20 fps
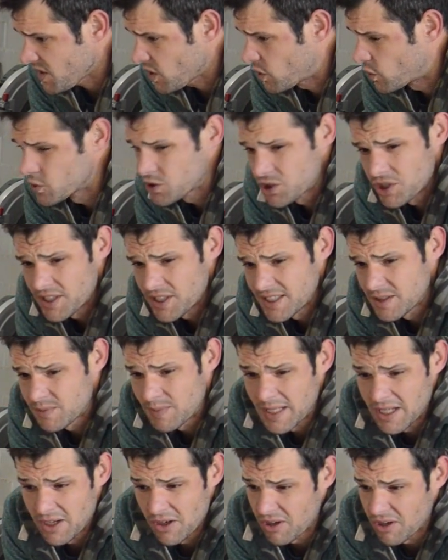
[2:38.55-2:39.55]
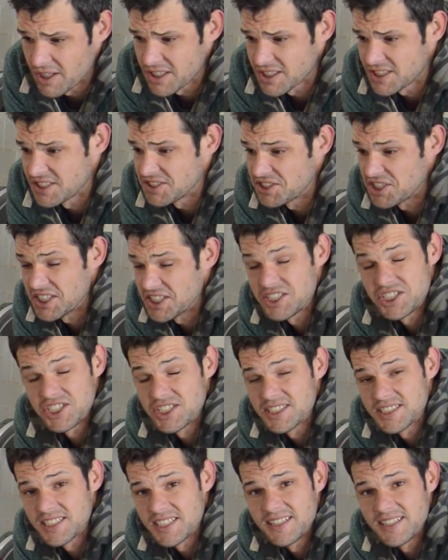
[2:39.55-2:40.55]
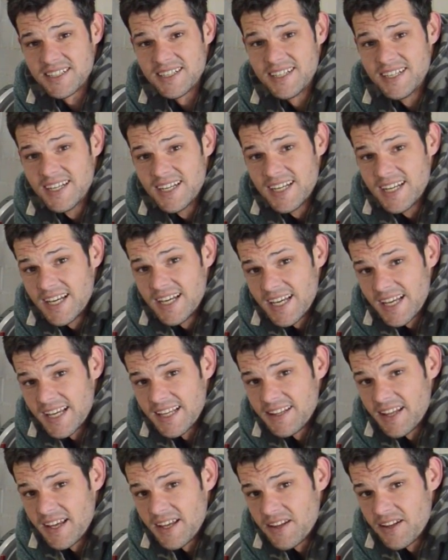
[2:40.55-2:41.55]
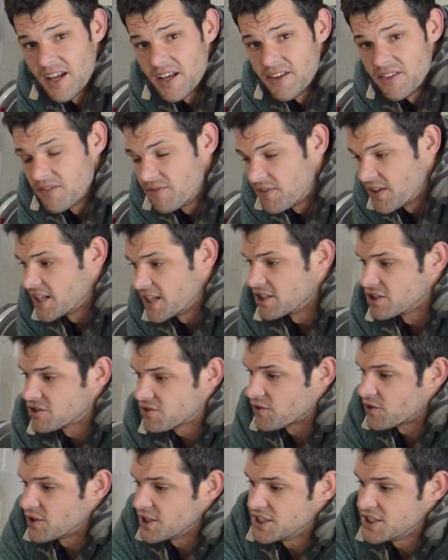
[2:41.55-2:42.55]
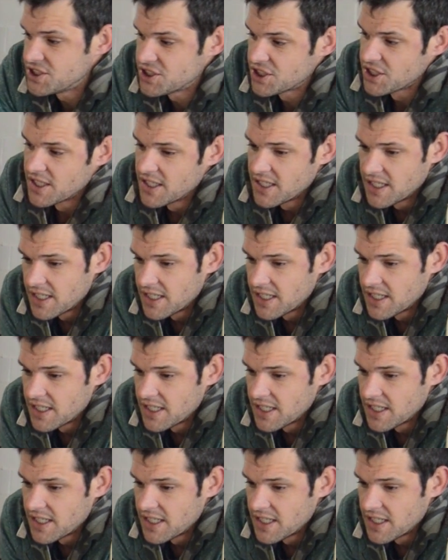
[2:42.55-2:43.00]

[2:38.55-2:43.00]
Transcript: Also, there's been a lot of suggestions in the videos for each